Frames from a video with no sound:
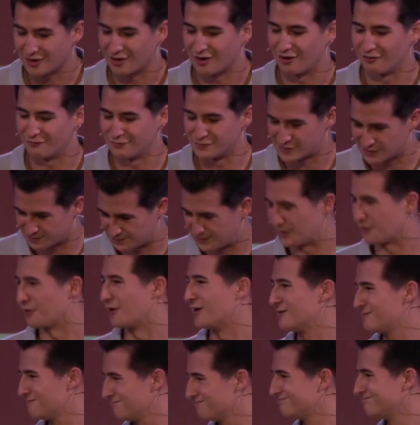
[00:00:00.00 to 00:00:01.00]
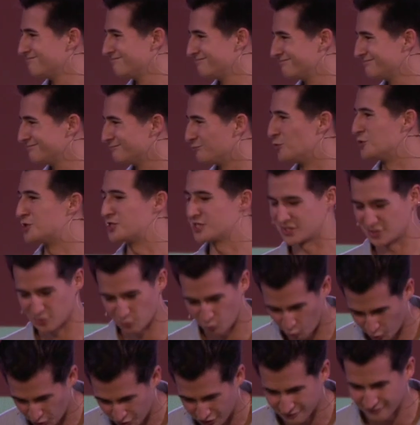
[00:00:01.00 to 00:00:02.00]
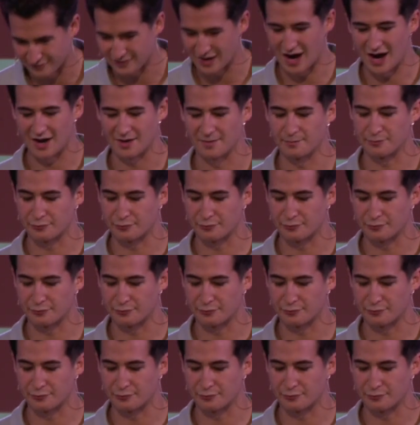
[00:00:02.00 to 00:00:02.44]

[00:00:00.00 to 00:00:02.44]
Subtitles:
of the Spirit, which is the word of God.